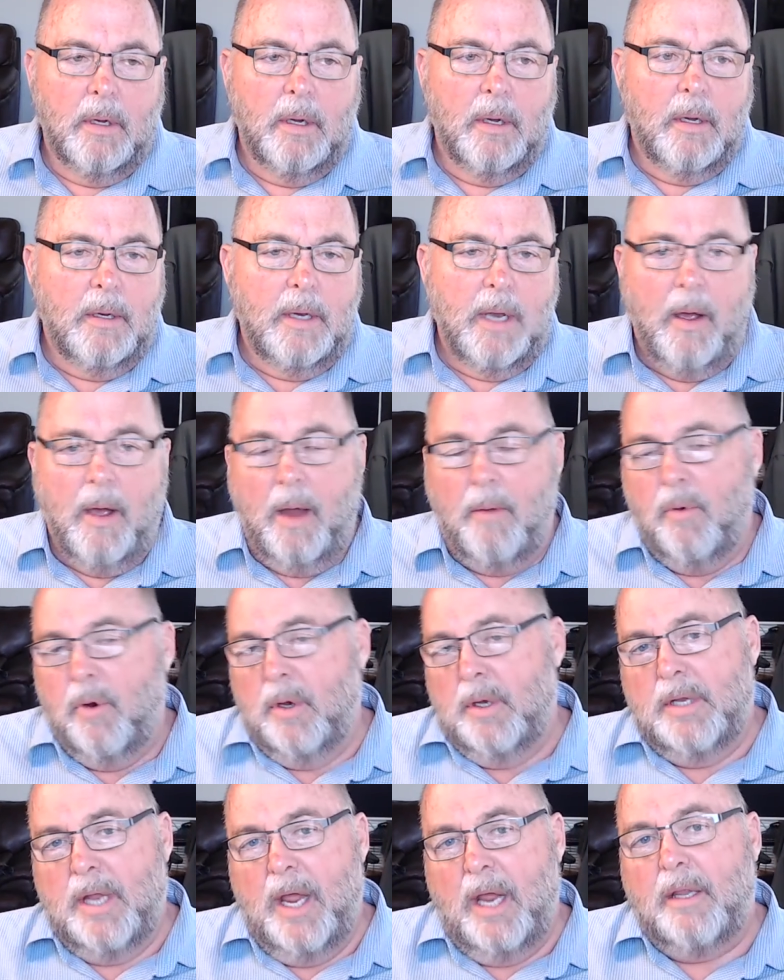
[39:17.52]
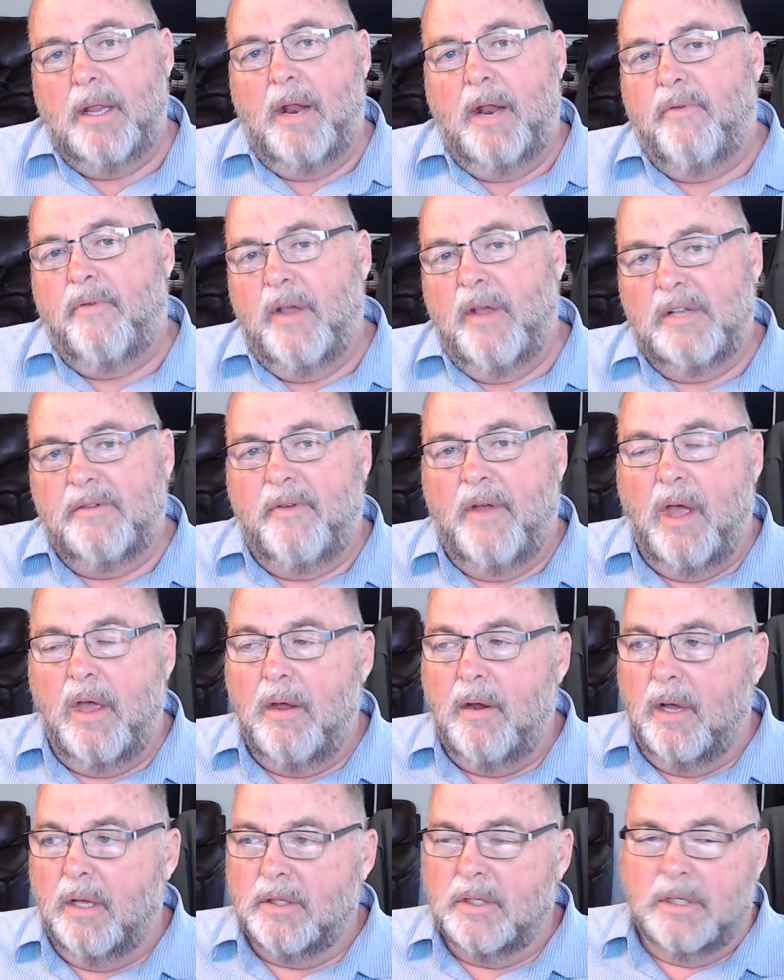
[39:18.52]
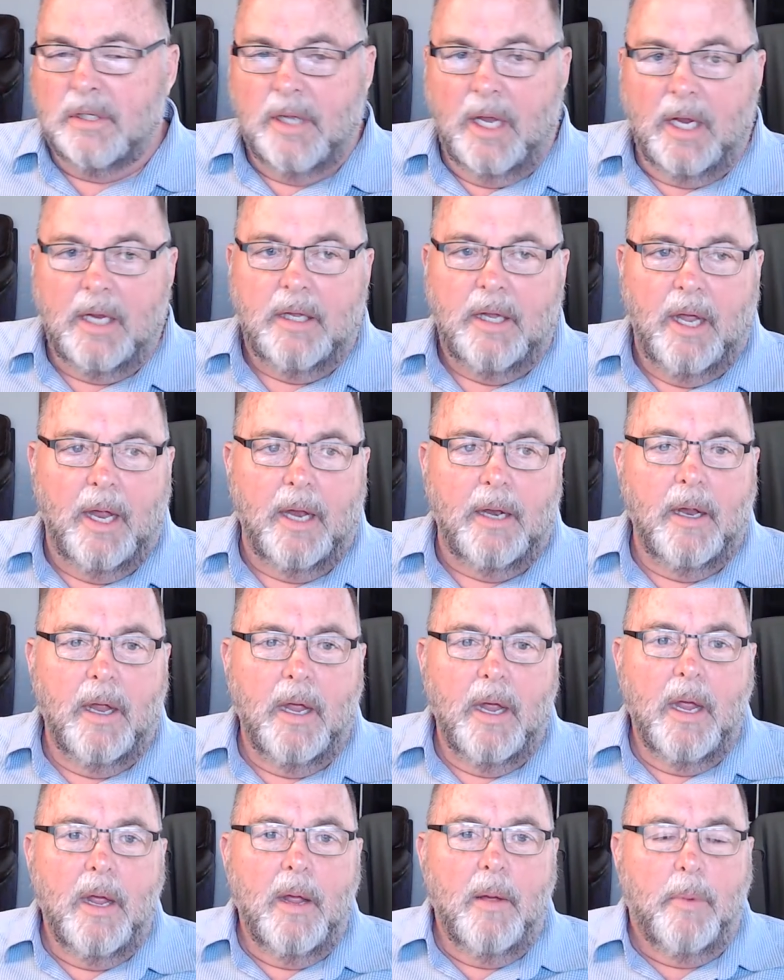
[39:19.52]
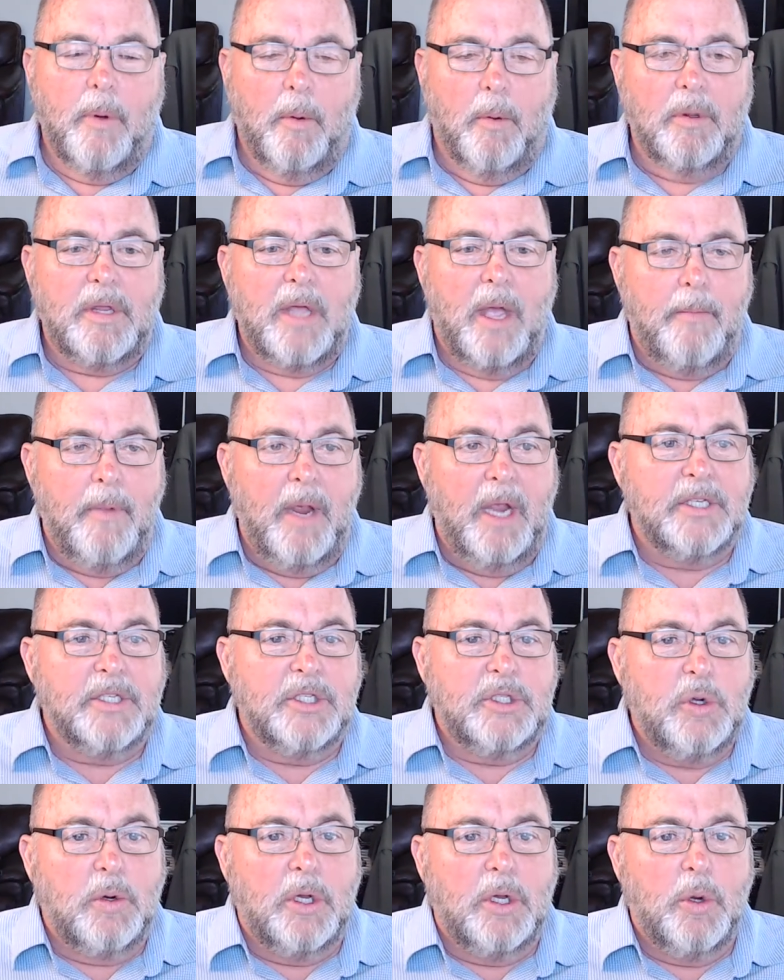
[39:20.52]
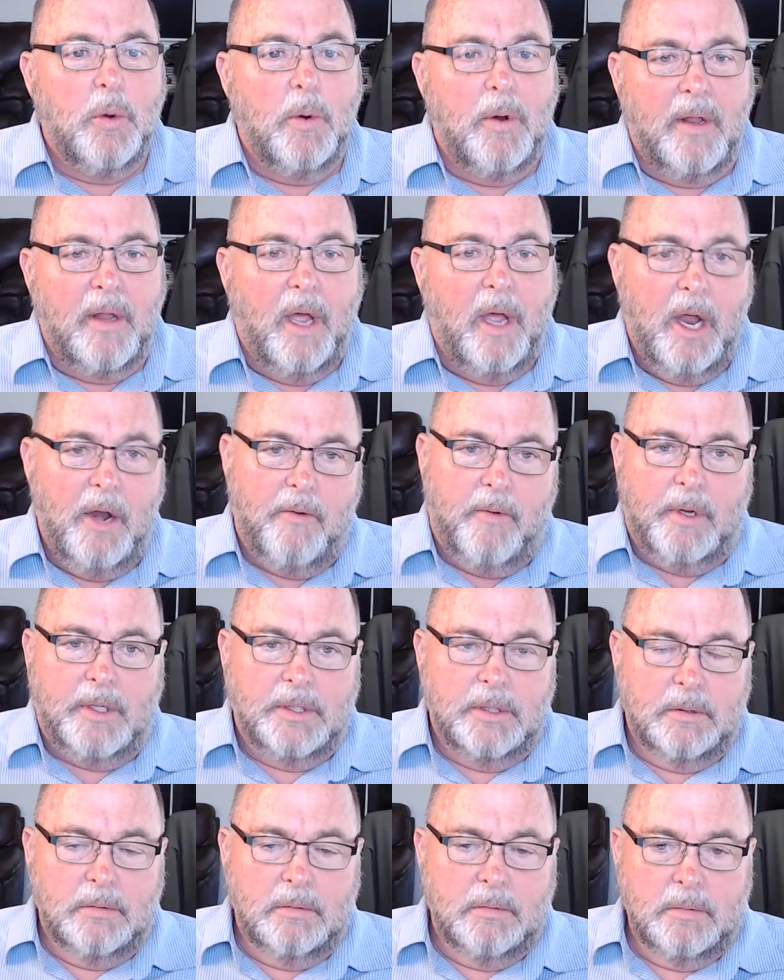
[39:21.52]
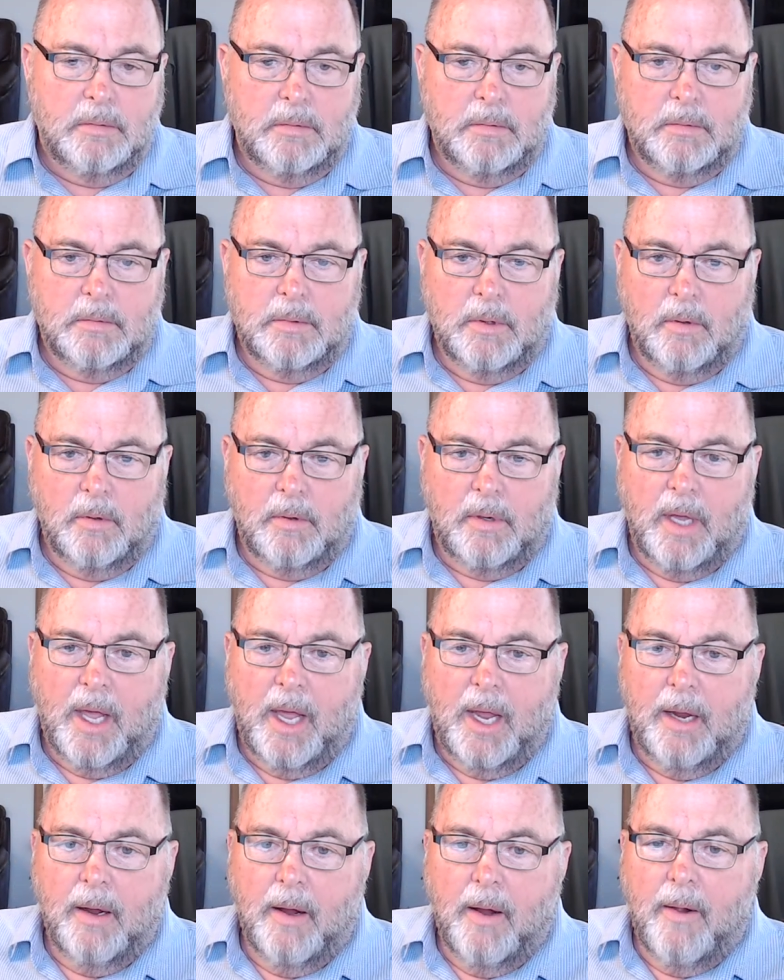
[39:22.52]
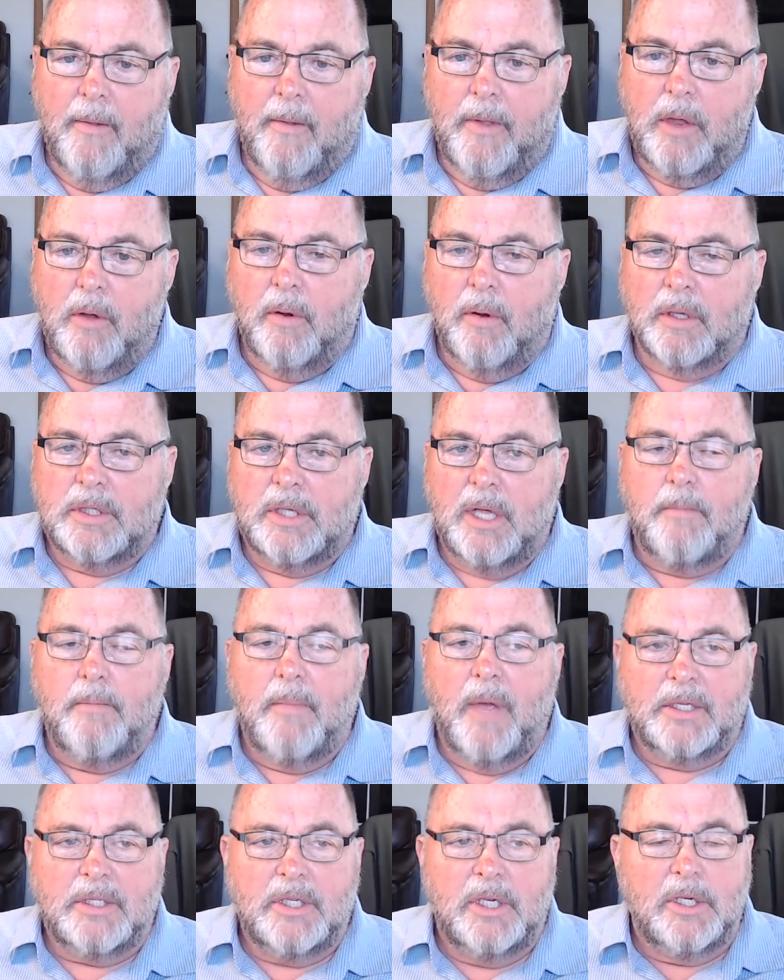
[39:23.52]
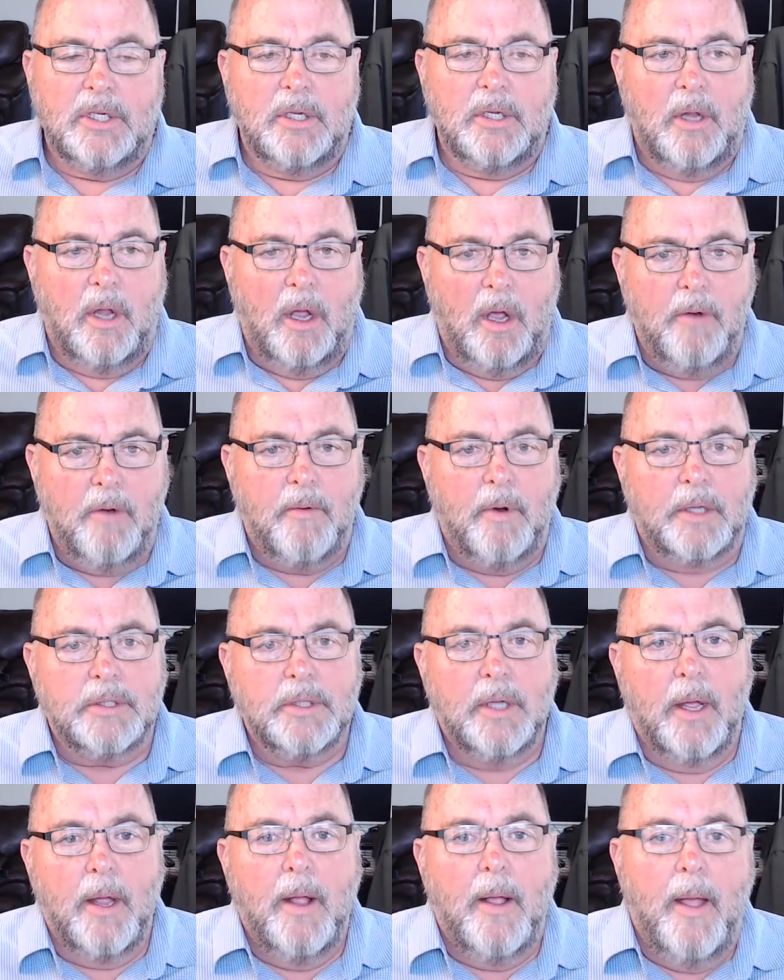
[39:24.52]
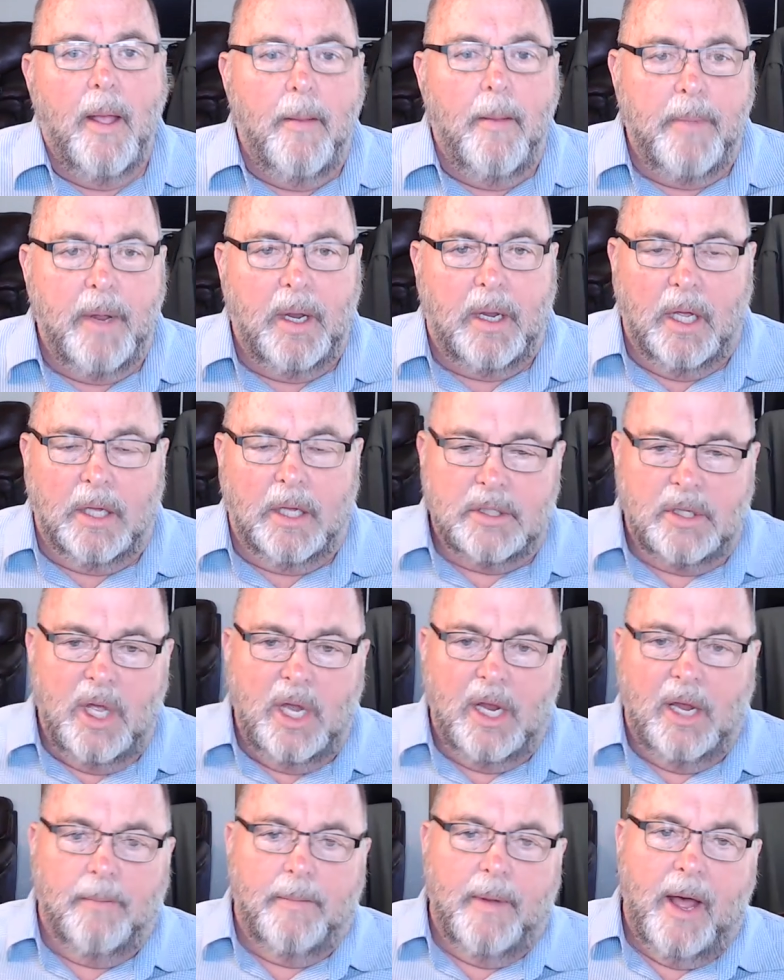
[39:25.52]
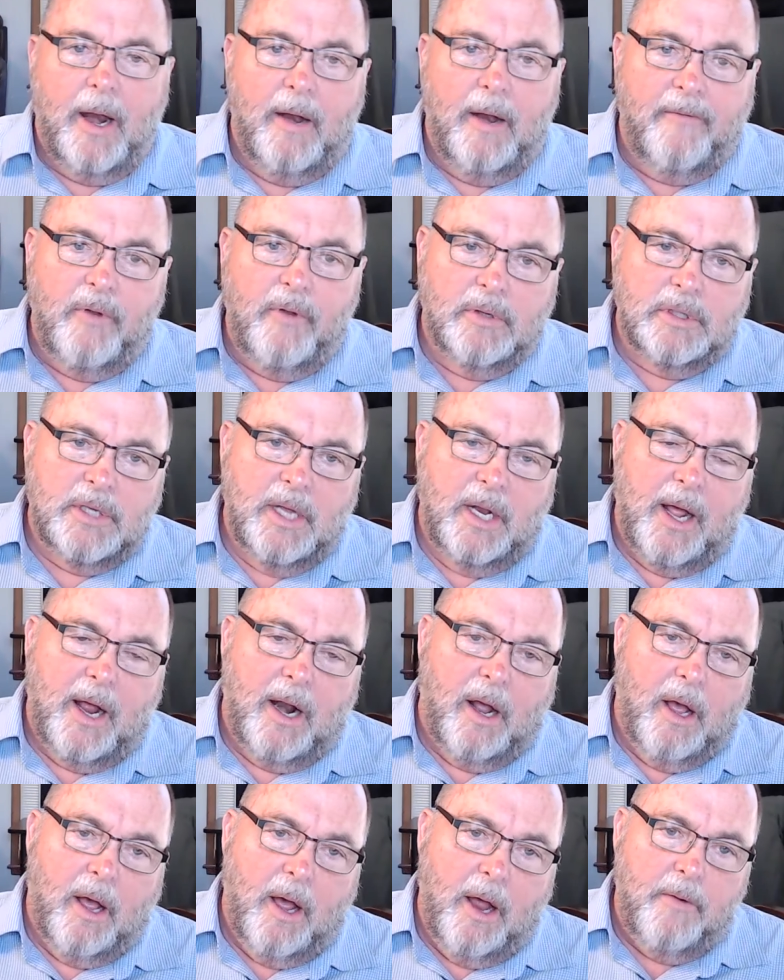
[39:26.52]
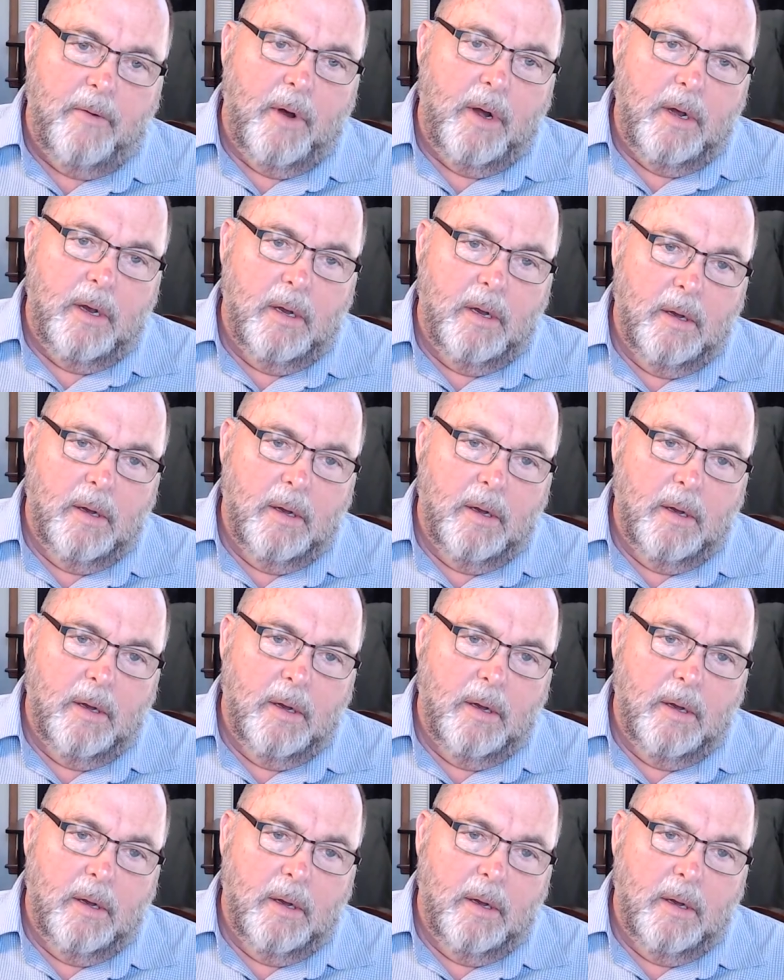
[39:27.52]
Now, I wouldn't take that at face value because it's LinkedIn, but what that means is you can do it in the hundreds, okay? You can send messages in the hundreds, because think about it. If you send out 100